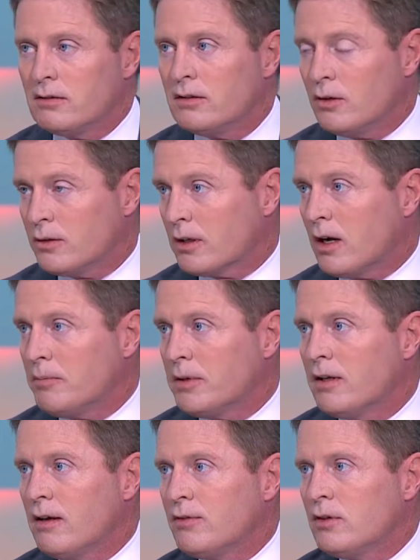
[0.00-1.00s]
at the company
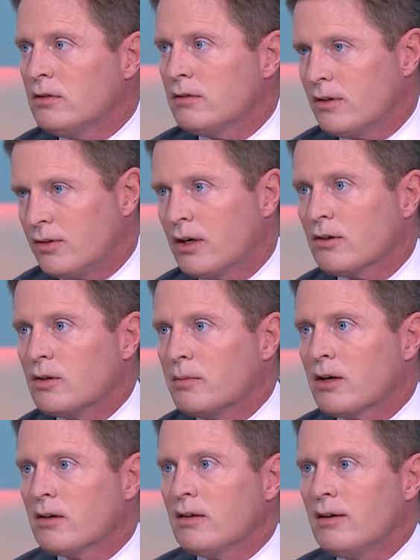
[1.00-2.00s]
level as they are at the
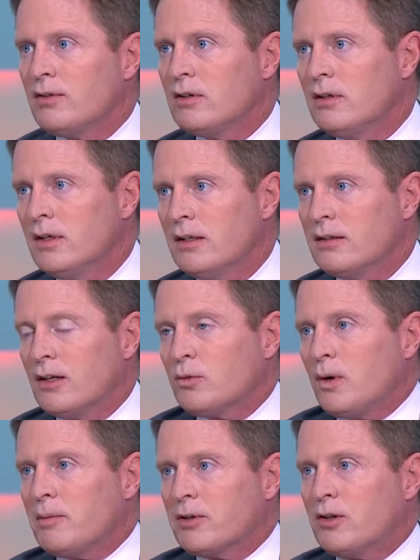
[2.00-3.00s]
market level, that's
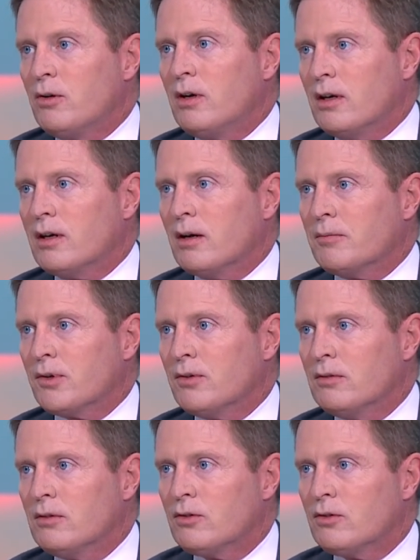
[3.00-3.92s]
where opportunity comes.